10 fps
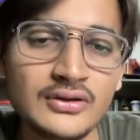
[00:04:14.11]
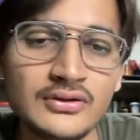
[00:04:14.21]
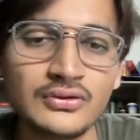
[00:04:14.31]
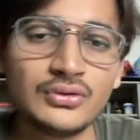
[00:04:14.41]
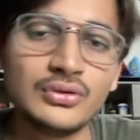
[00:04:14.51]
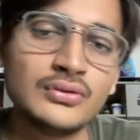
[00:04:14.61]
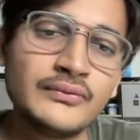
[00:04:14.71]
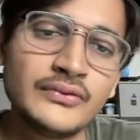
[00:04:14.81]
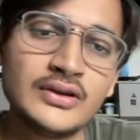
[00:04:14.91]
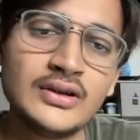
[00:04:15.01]
So
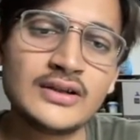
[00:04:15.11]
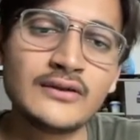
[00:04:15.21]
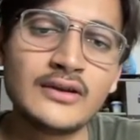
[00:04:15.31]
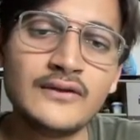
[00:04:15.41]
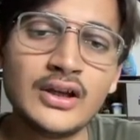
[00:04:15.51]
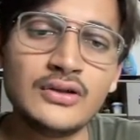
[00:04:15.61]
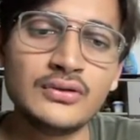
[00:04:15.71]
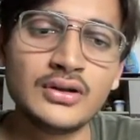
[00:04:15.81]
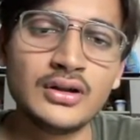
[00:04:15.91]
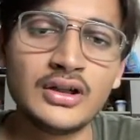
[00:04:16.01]
that's why we
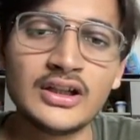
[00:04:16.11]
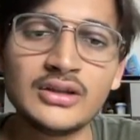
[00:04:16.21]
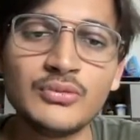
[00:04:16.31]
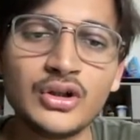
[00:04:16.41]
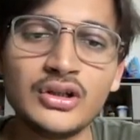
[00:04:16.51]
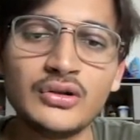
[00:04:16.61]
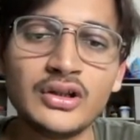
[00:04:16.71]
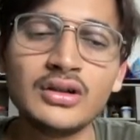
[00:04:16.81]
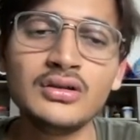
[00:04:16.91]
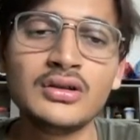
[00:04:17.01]
are taking modulo here.